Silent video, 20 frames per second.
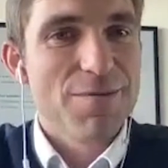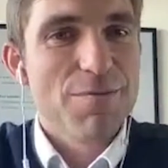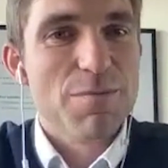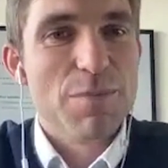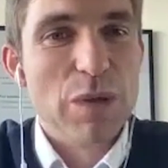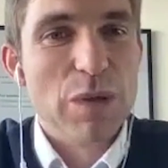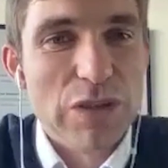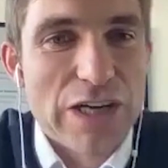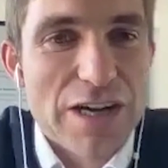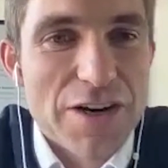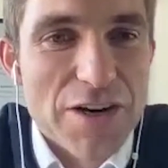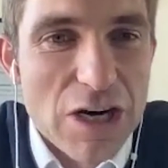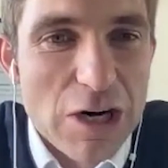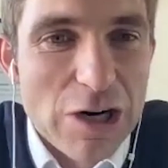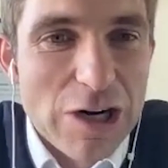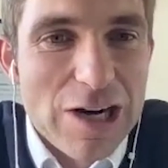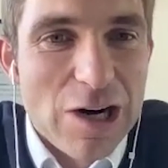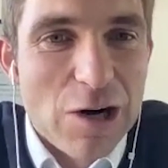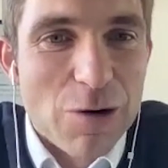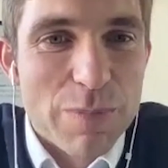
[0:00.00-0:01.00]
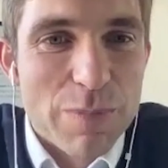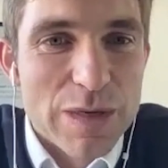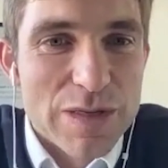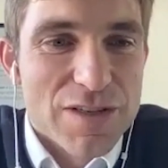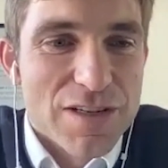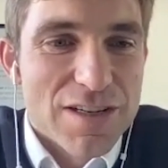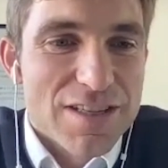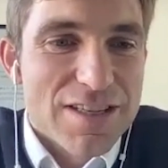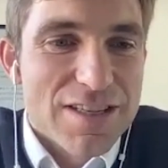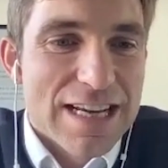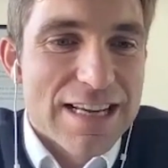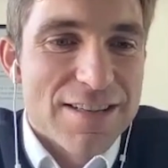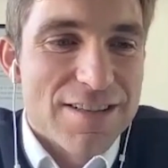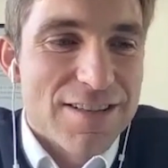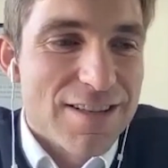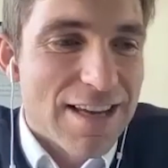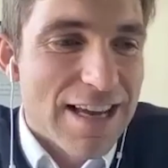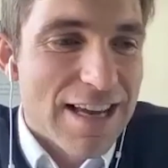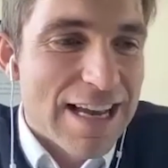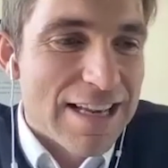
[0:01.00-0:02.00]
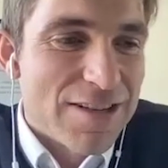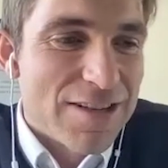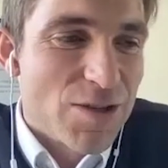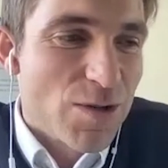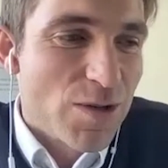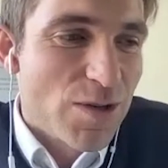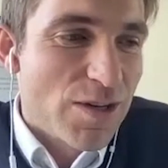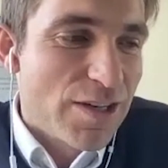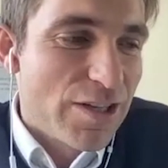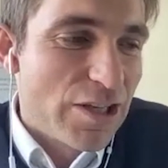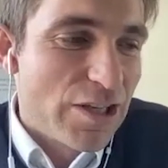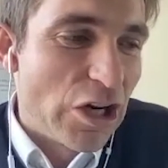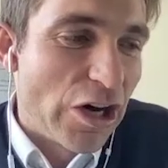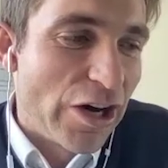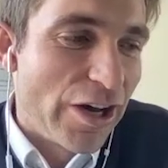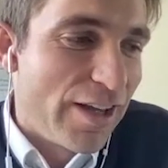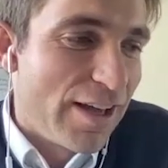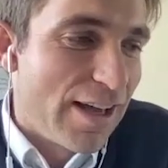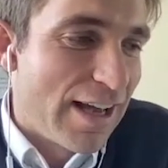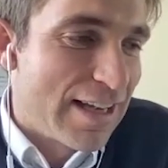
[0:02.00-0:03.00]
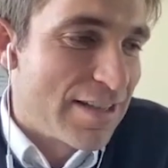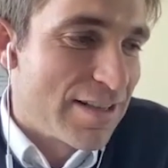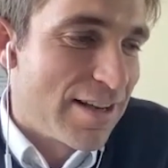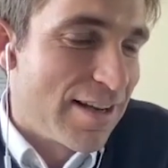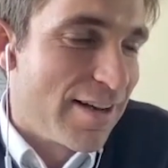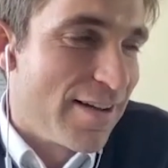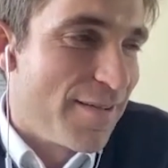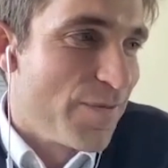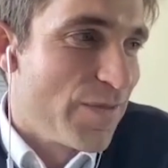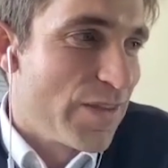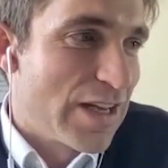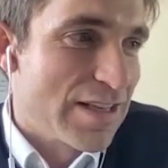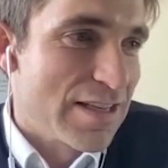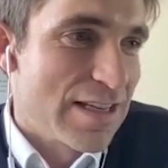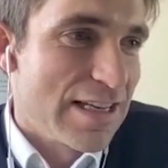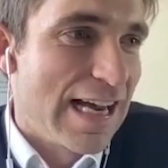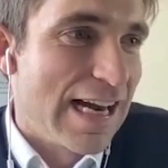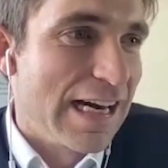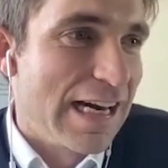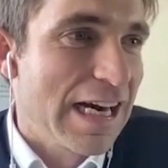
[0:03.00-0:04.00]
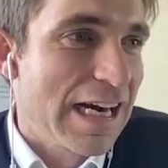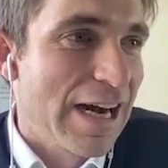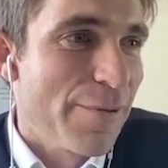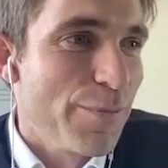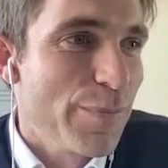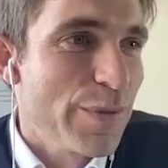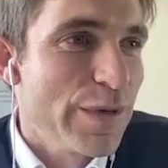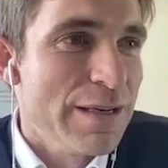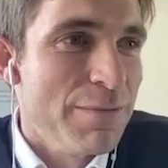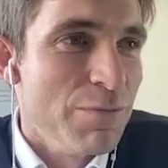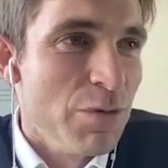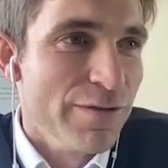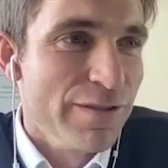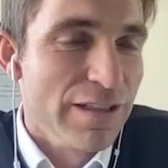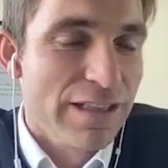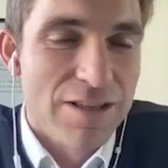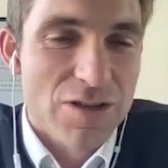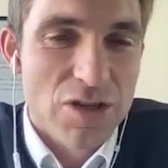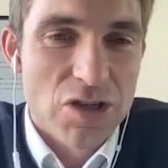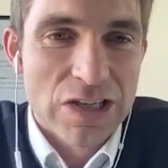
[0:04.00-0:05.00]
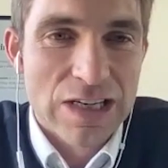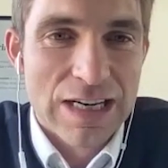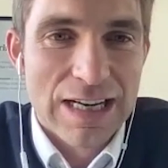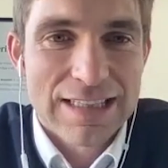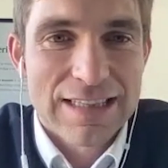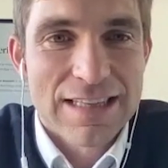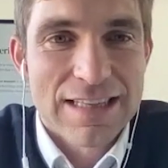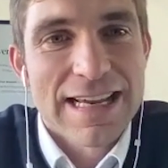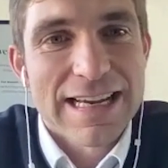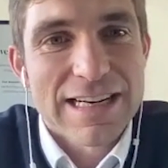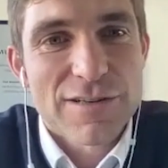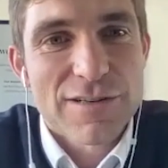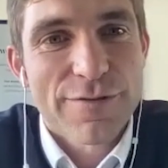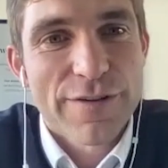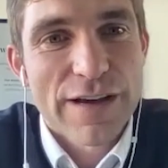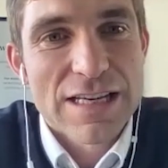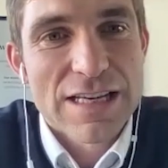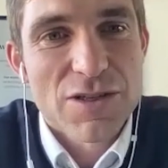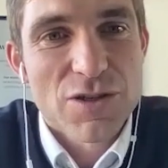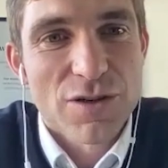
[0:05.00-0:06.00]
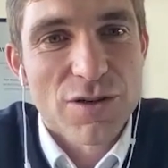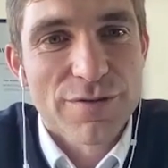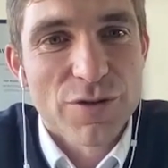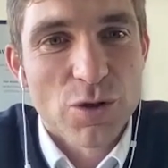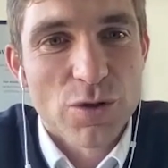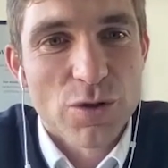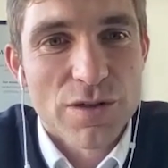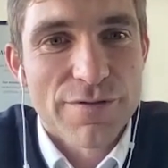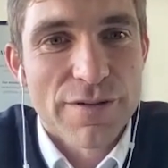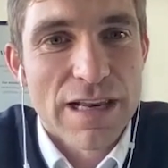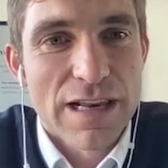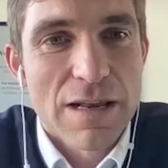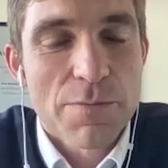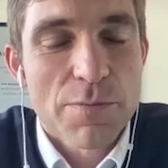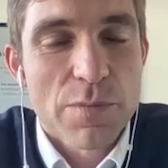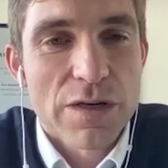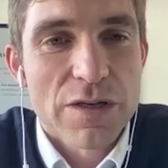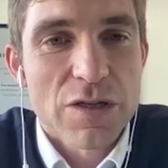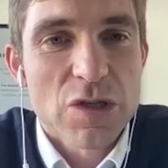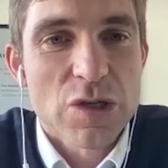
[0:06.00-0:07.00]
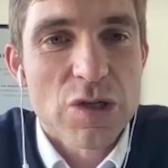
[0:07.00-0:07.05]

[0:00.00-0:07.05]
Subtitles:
build out our business as you know, as a young company moving into like the next phase of your development.